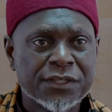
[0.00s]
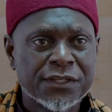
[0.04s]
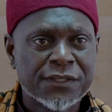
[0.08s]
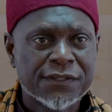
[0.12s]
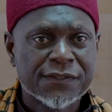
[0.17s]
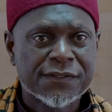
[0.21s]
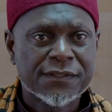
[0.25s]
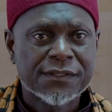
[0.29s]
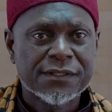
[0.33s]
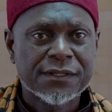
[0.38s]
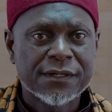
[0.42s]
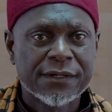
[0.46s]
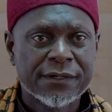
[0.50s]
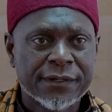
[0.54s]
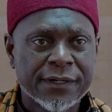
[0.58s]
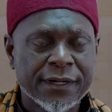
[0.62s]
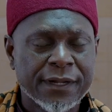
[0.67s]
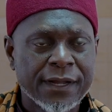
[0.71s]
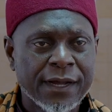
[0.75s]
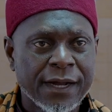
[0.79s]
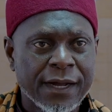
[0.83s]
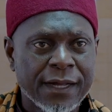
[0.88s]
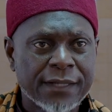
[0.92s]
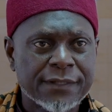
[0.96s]
this
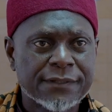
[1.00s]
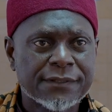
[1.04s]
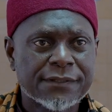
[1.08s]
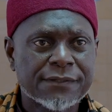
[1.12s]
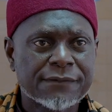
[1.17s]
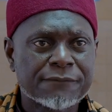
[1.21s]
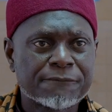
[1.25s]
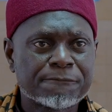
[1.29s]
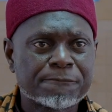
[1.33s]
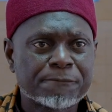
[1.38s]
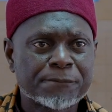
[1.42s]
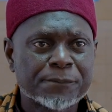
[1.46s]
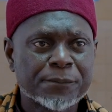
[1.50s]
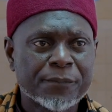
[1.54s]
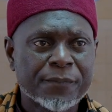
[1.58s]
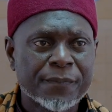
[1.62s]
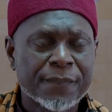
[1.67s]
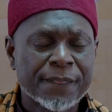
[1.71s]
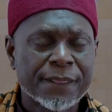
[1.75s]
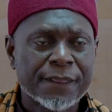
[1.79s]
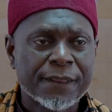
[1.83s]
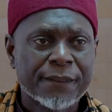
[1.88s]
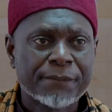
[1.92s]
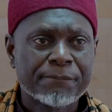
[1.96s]
regard,
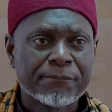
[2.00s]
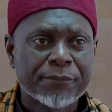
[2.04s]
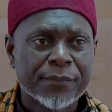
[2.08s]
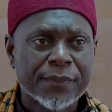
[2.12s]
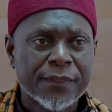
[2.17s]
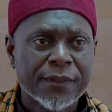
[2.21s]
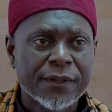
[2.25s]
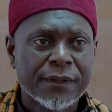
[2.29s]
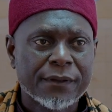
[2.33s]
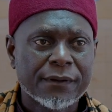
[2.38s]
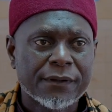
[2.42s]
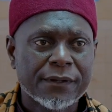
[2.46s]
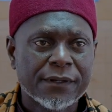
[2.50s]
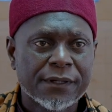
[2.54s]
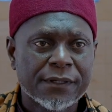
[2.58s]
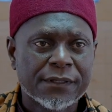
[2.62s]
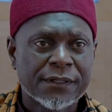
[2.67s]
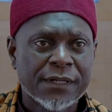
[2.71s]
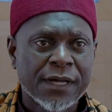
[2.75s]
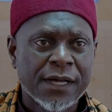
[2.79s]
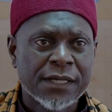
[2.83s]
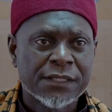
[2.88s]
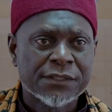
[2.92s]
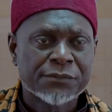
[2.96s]
it
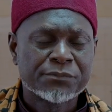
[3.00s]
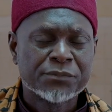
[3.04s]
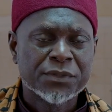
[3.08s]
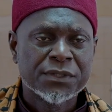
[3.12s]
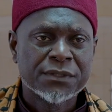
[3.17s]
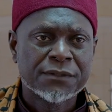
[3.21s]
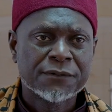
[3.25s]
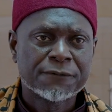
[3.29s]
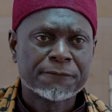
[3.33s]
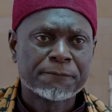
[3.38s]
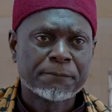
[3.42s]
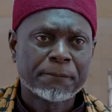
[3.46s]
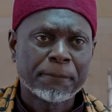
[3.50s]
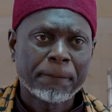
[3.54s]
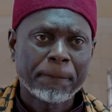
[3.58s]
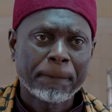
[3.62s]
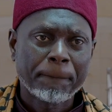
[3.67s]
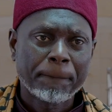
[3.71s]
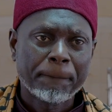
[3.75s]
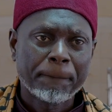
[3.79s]
has been